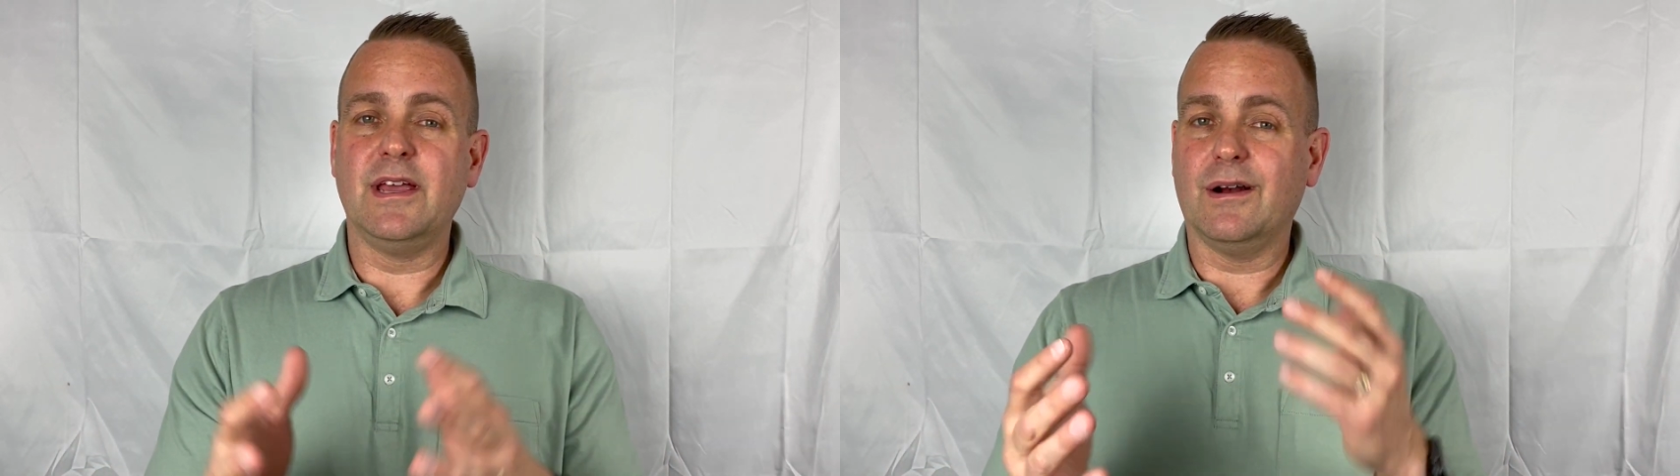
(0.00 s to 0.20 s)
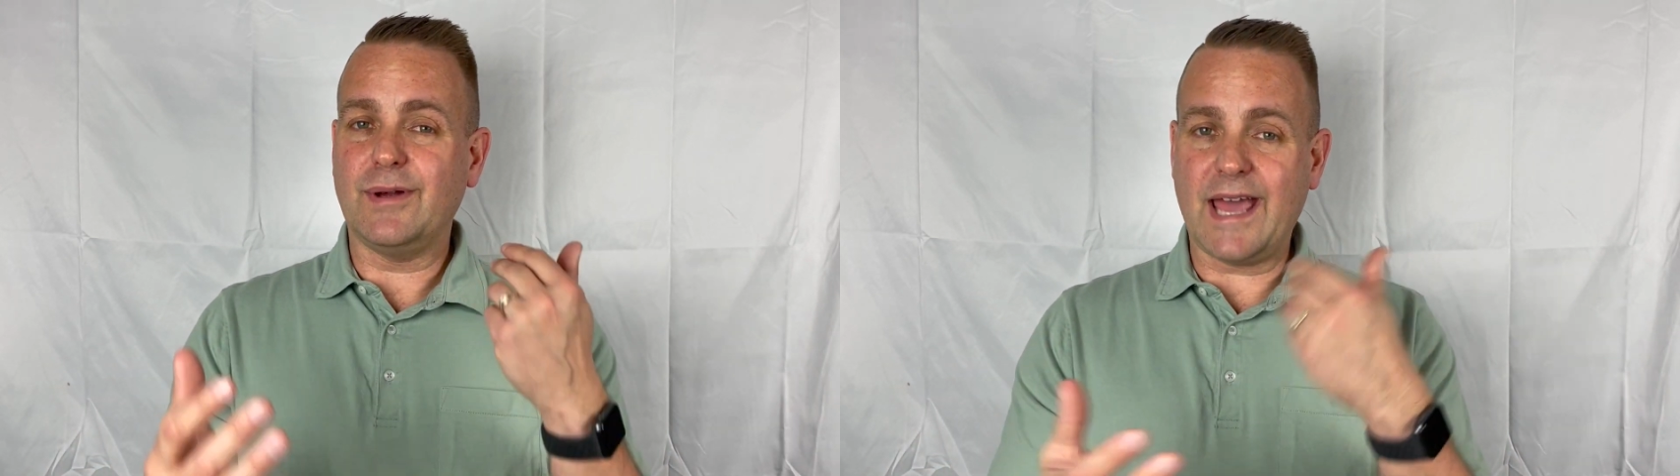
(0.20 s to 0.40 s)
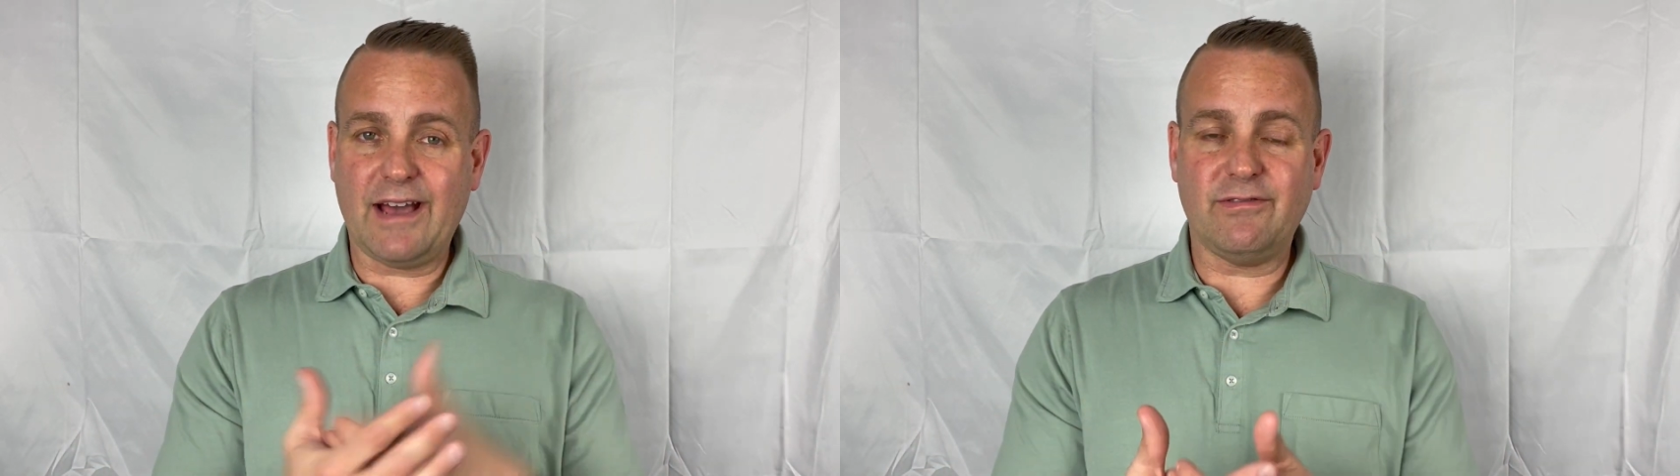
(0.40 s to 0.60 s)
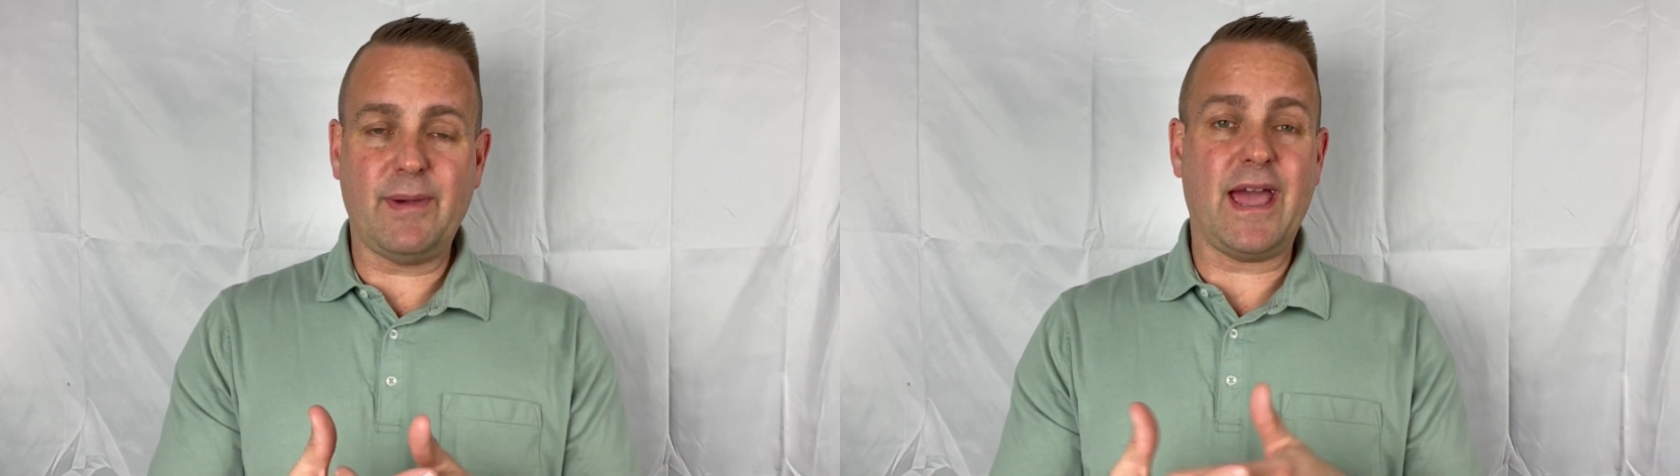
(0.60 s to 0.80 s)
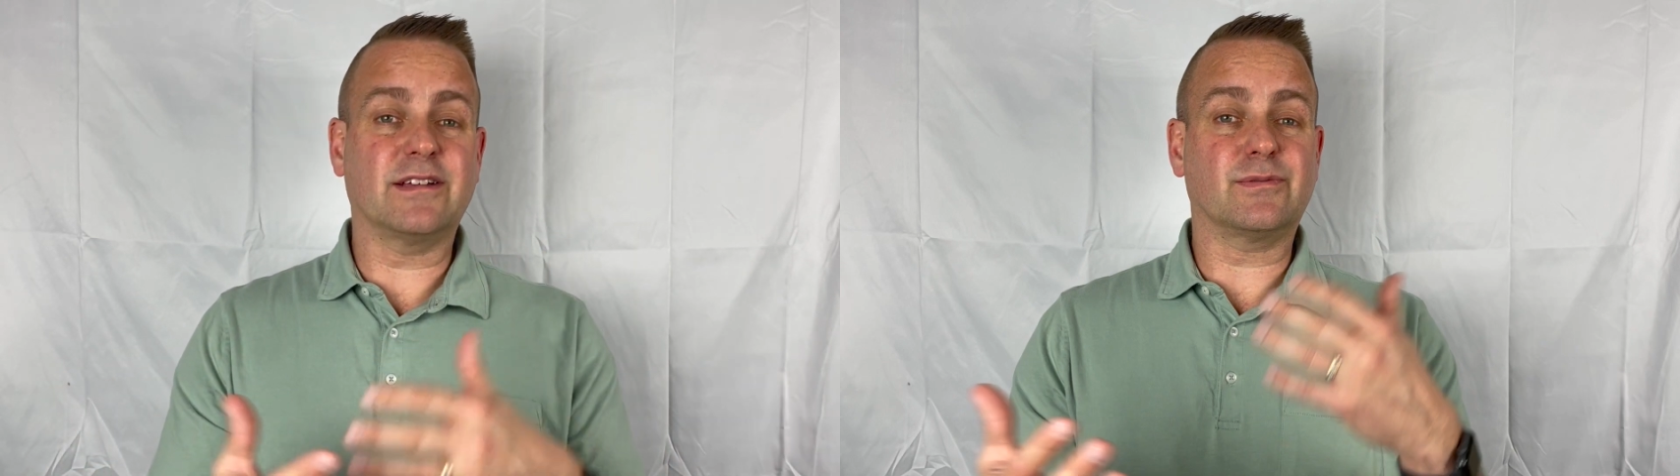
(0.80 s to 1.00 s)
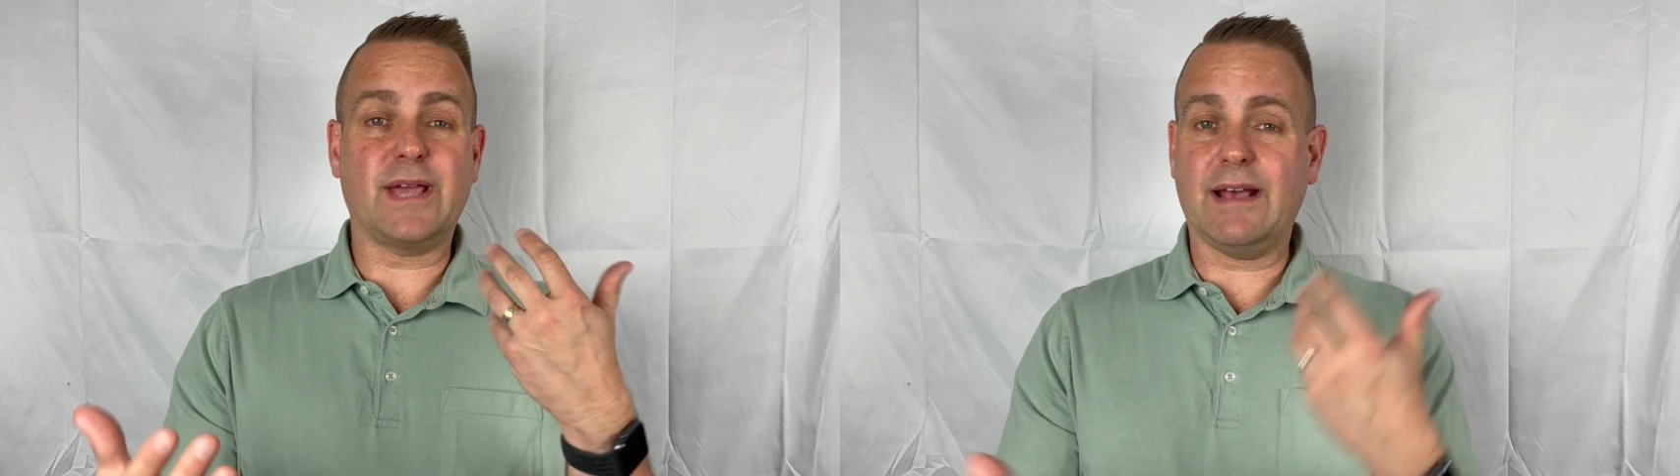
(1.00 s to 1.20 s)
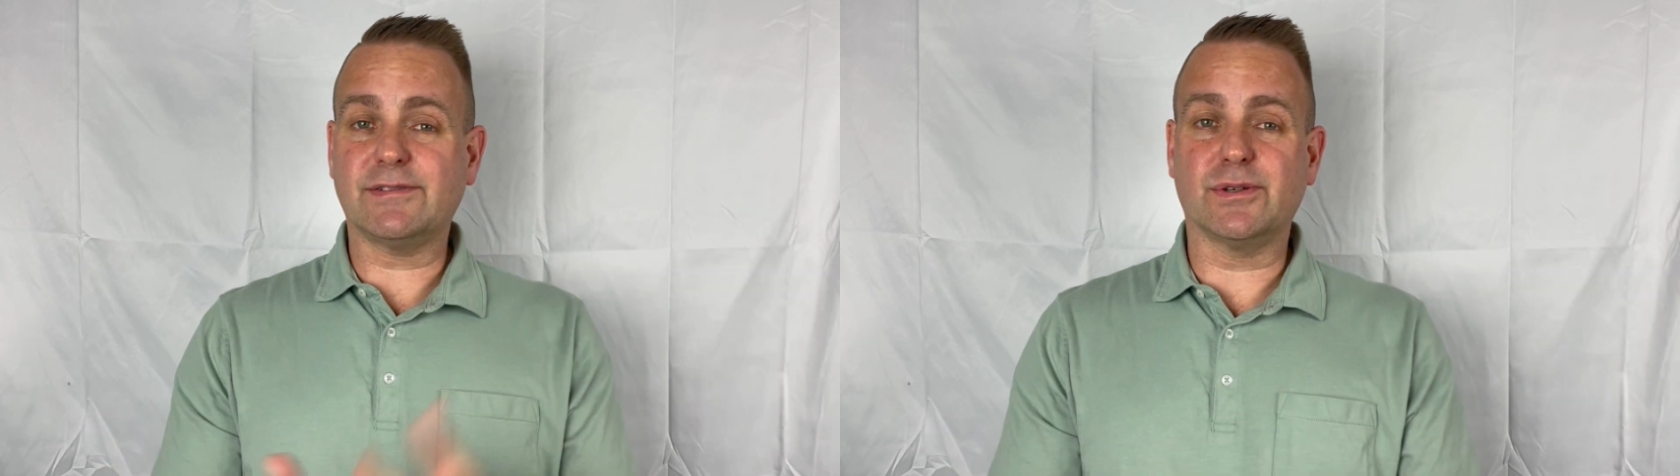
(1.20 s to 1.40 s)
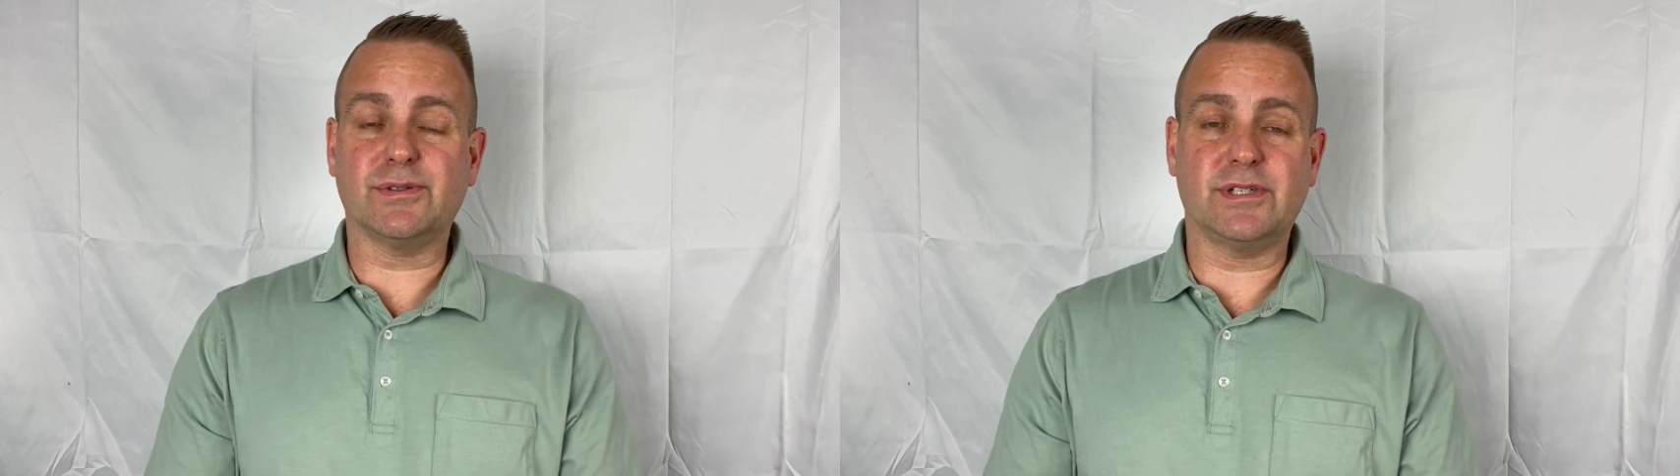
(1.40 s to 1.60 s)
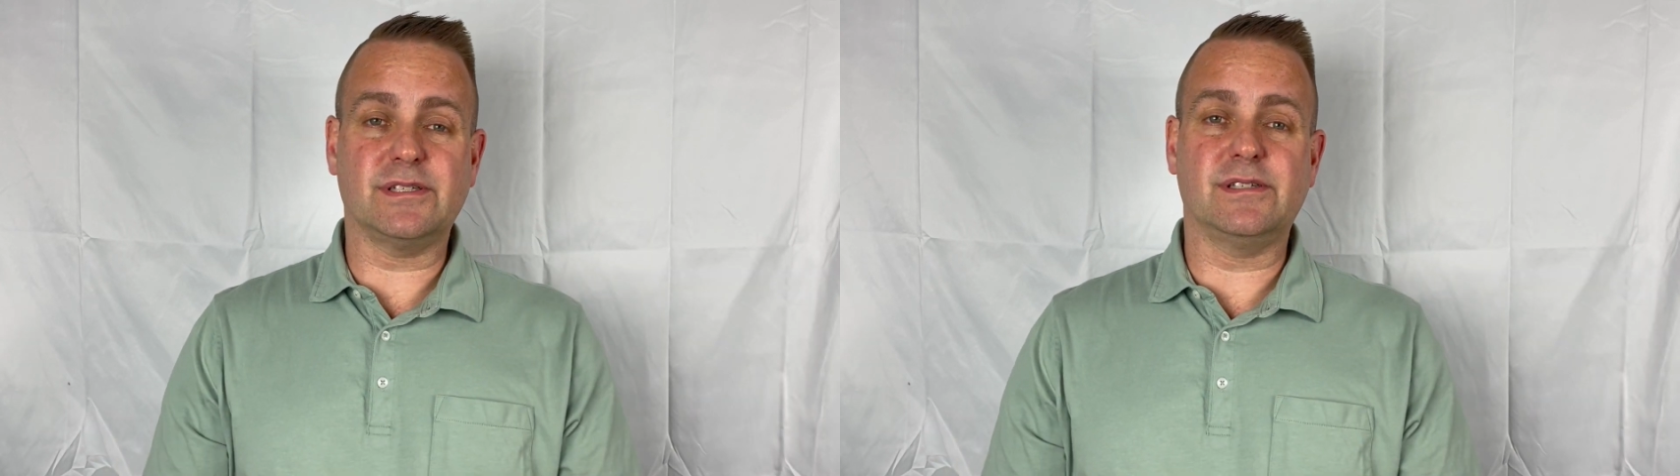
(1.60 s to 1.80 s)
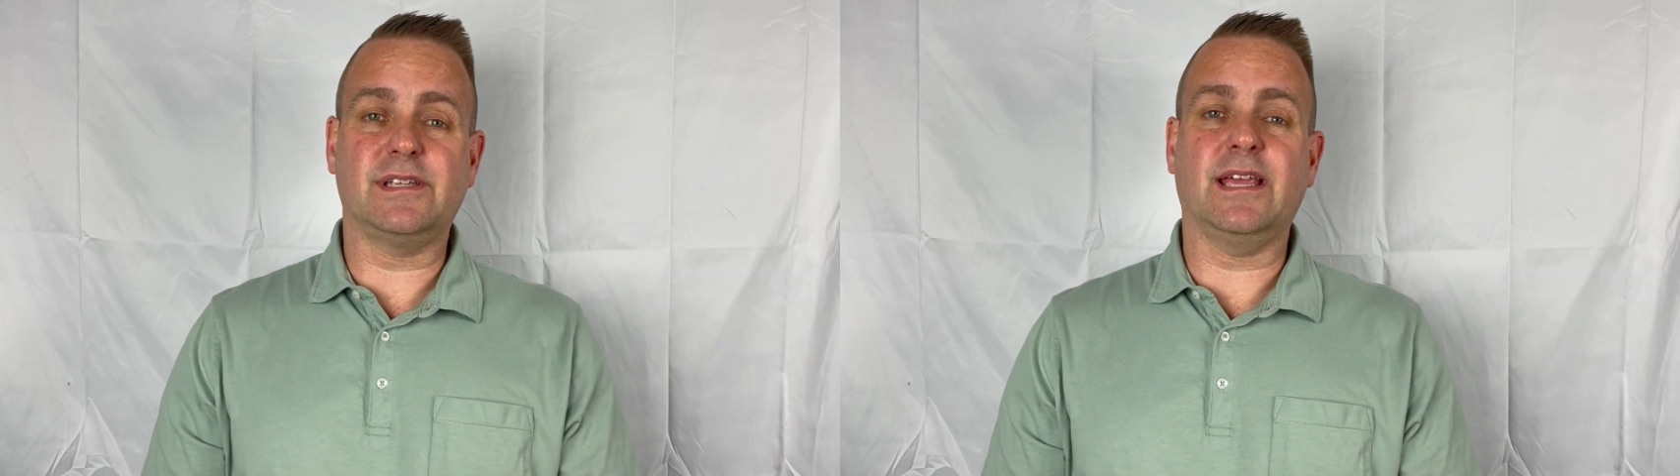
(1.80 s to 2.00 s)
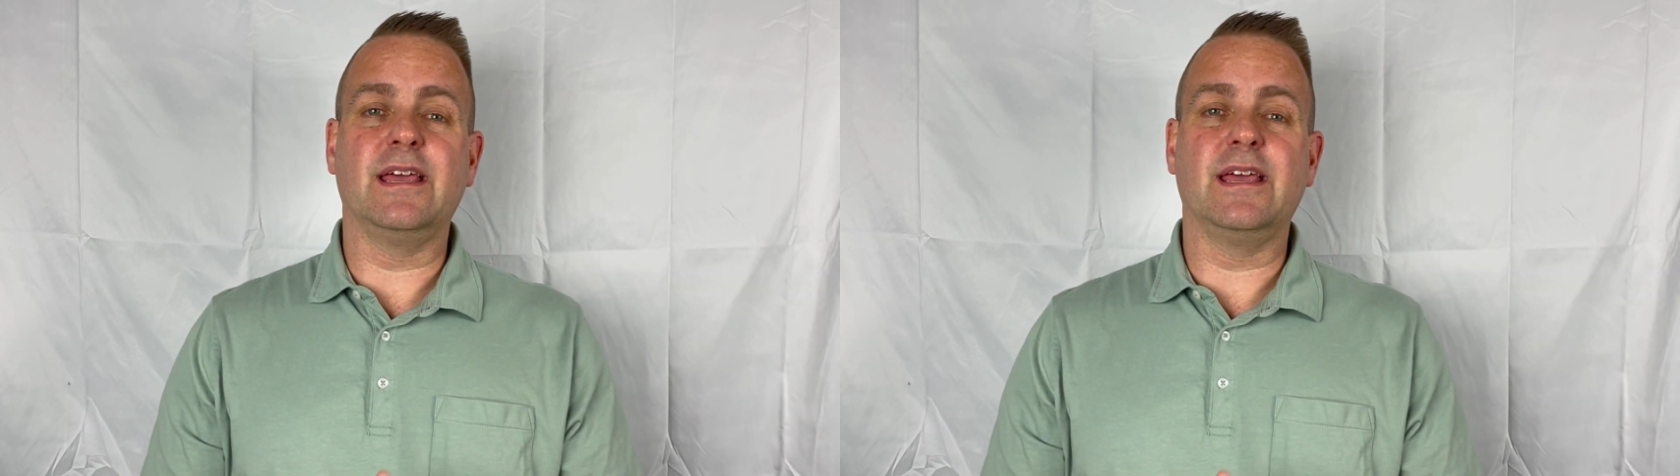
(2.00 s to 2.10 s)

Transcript: we have mass, we have social distancing,